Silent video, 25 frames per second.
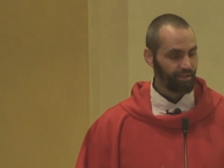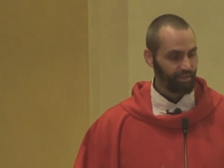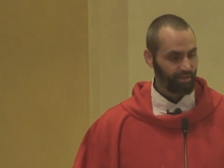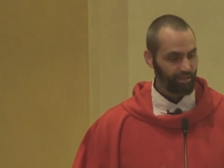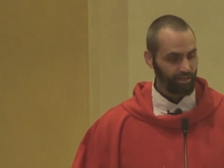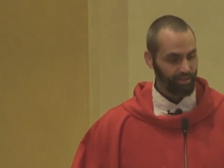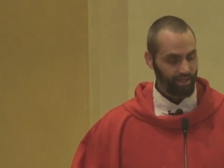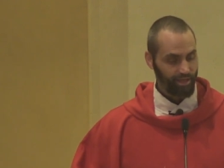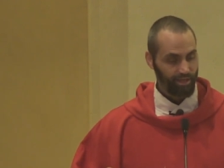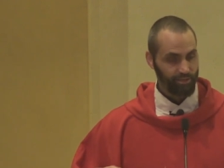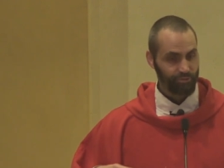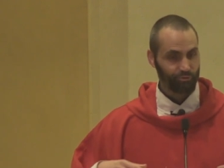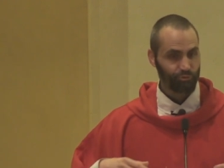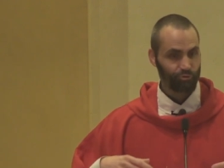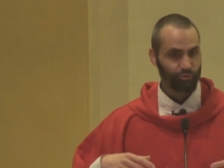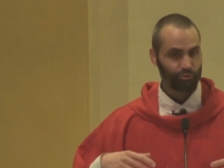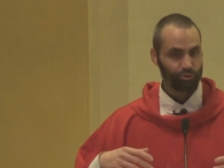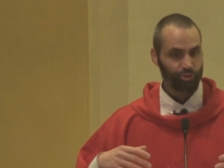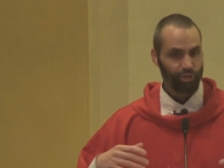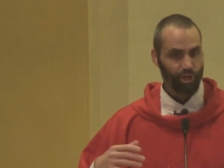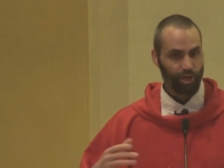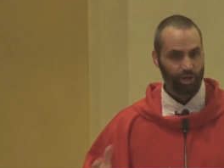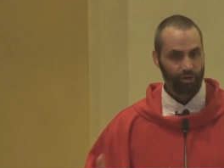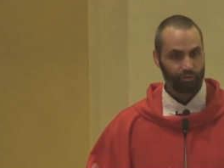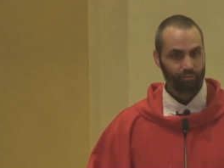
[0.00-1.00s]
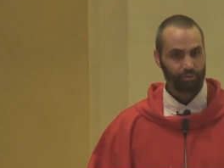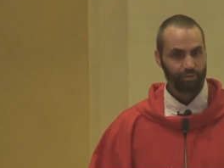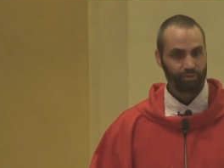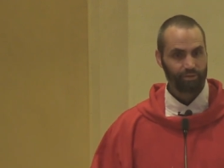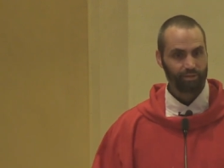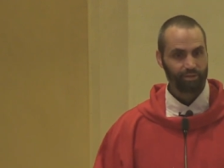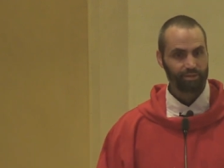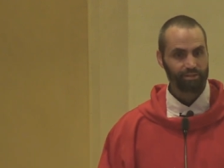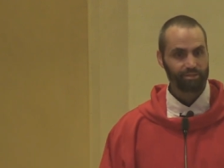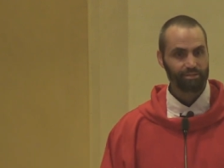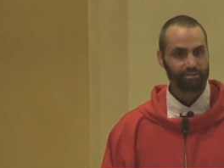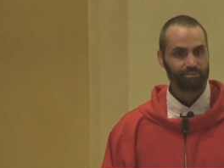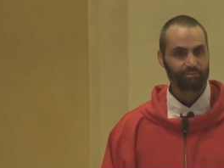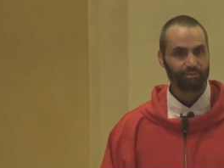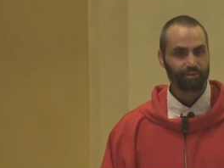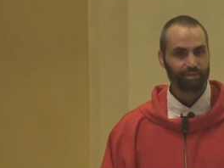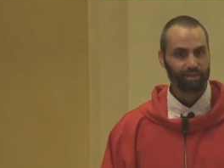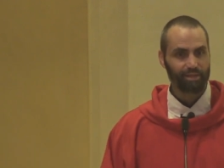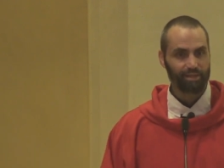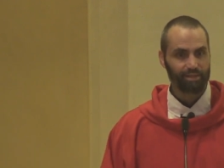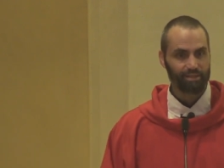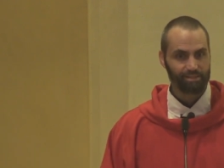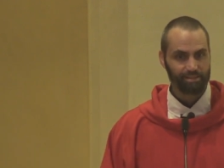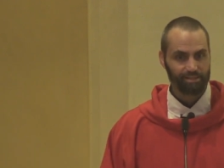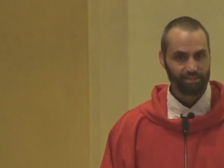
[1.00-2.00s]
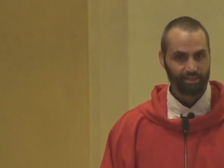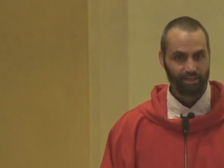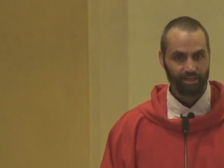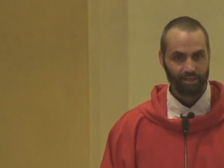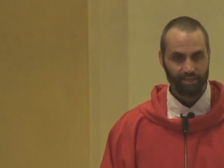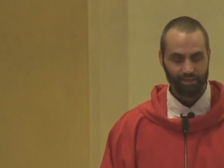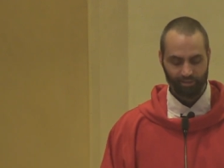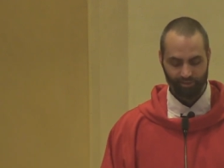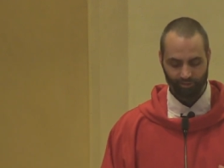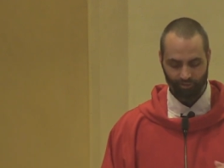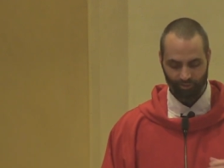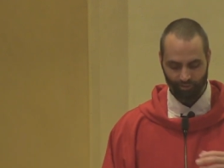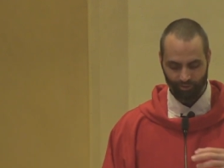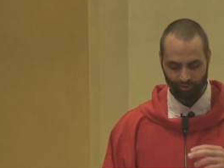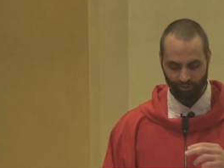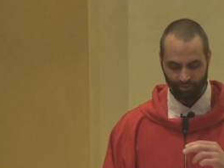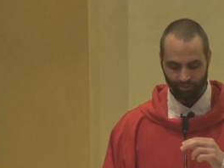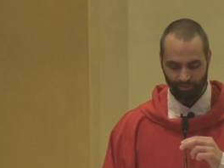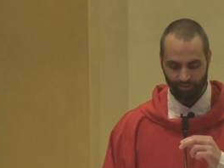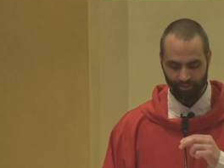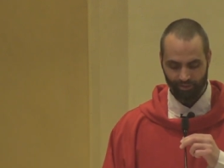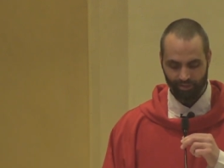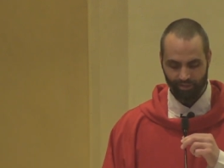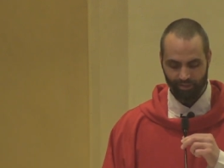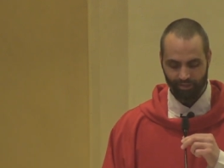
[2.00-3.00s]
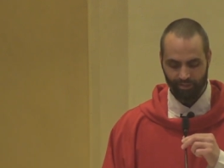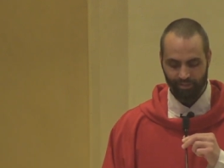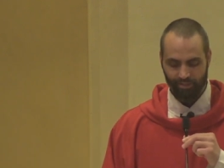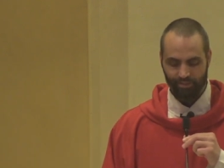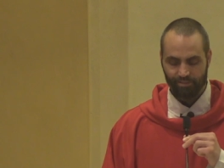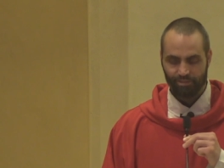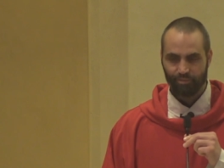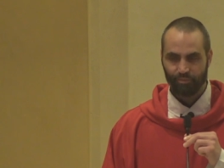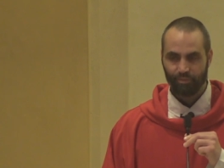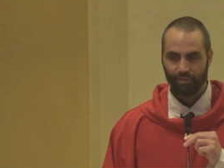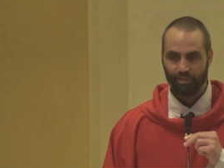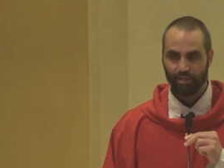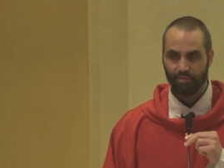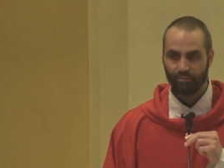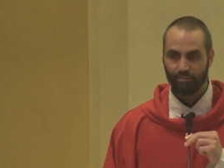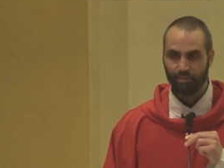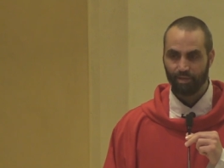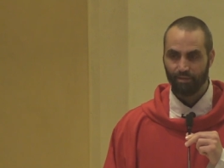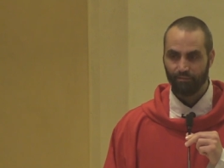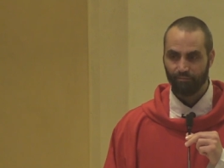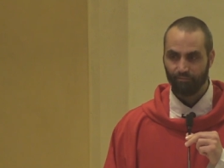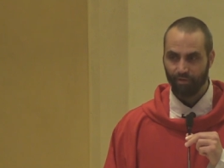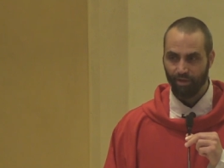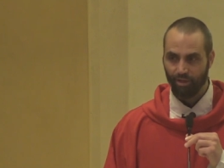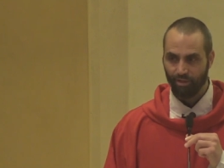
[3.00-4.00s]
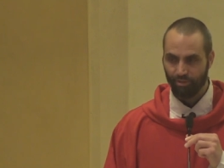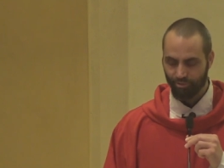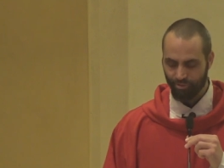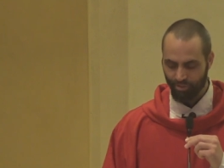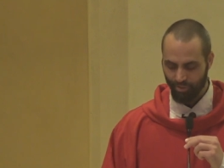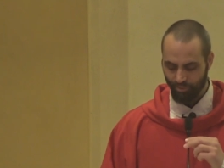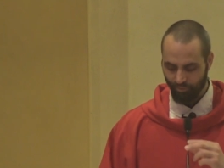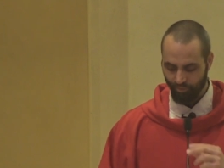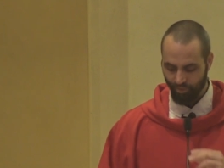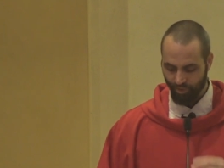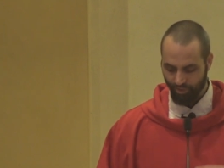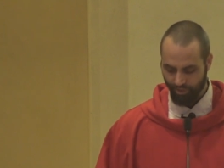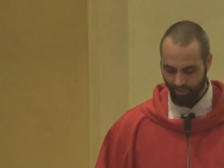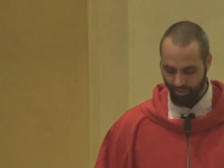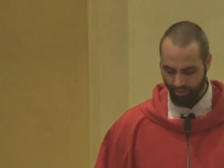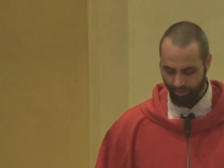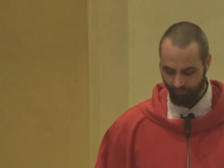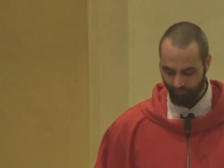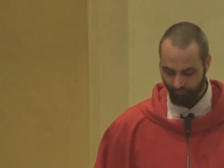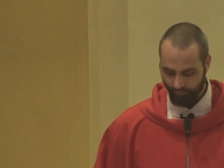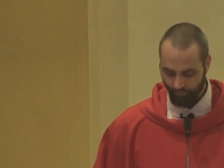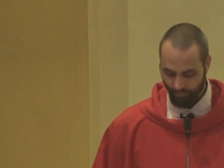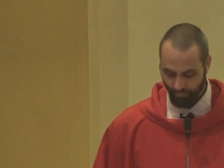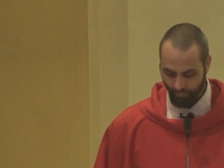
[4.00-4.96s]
he has to share with us what he has seen and heard so we can be in fellowship with him